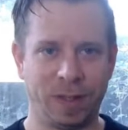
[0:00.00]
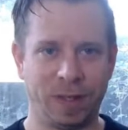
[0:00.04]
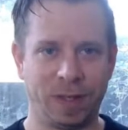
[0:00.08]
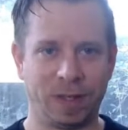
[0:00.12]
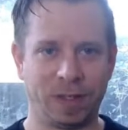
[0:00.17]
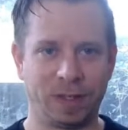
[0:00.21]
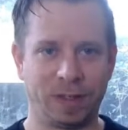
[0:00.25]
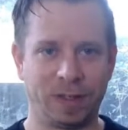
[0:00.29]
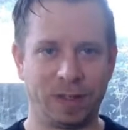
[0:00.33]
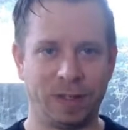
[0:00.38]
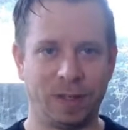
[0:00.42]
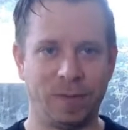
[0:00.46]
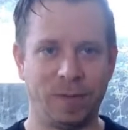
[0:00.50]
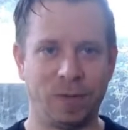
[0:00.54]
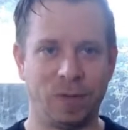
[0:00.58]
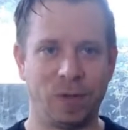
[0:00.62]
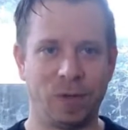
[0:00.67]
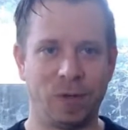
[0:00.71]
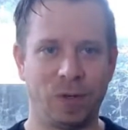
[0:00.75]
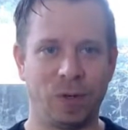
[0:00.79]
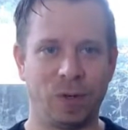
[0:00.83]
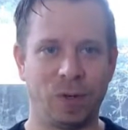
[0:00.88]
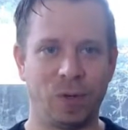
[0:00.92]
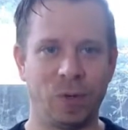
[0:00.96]
And see if you
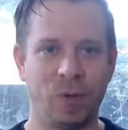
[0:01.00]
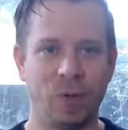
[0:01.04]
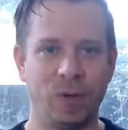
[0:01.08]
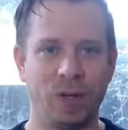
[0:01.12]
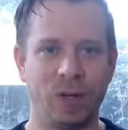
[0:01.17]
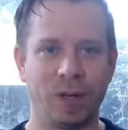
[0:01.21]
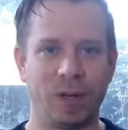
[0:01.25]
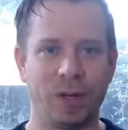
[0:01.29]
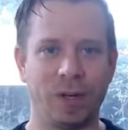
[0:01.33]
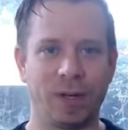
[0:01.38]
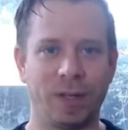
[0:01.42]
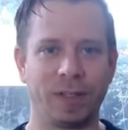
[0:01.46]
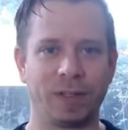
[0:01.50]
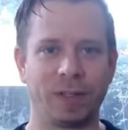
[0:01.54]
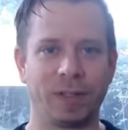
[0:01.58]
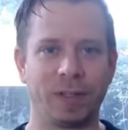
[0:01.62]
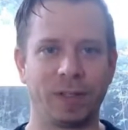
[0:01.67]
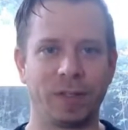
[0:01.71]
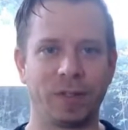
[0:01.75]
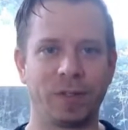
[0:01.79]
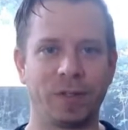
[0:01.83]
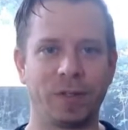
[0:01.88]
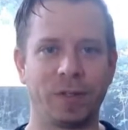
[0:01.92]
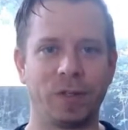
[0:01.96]
can organize
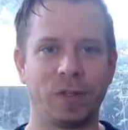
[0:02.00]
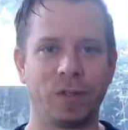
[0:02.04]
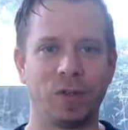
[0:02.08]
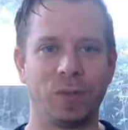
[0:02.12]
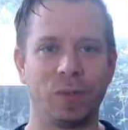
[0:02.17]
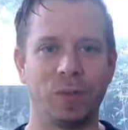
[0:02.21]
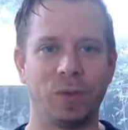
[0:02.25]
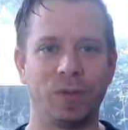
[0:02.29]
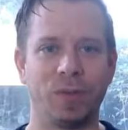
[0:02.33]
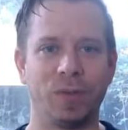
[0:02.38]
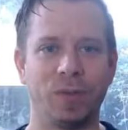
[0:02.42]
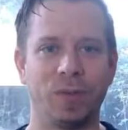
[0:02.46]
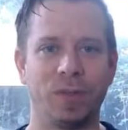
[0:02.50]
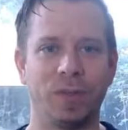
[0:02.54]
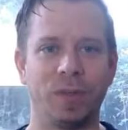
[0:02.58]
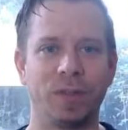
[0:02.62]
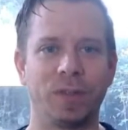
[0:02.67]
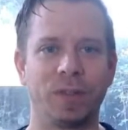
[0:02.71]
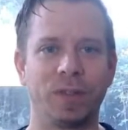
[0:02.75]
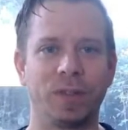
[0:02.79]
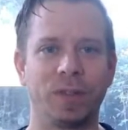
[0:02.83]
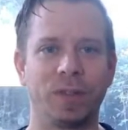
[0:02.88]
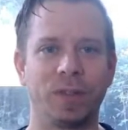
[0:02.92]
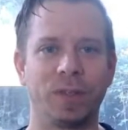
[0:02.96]
those two movements.